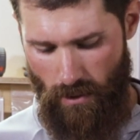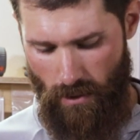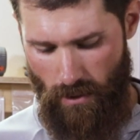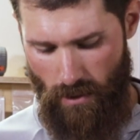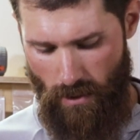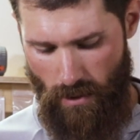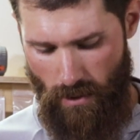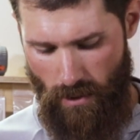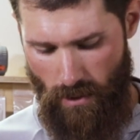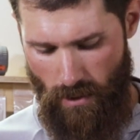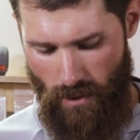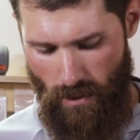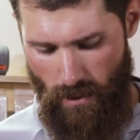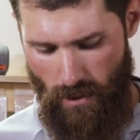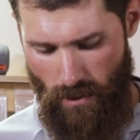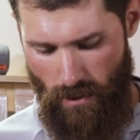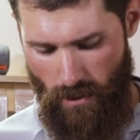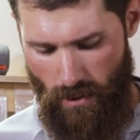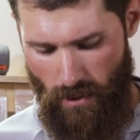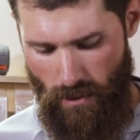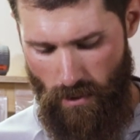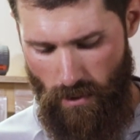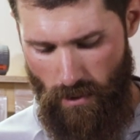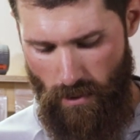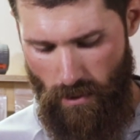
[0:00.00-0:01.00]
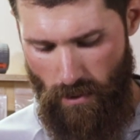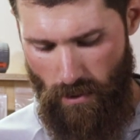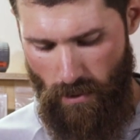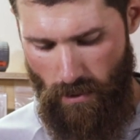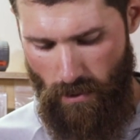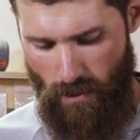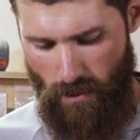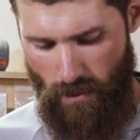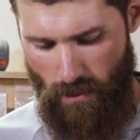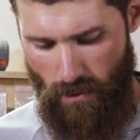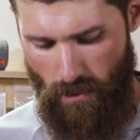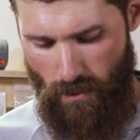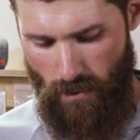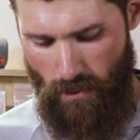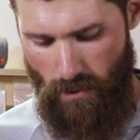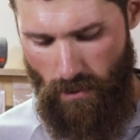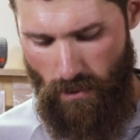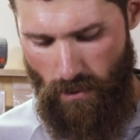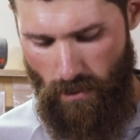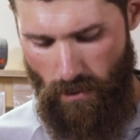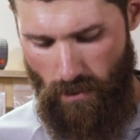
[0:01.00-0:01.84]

Nothing is said.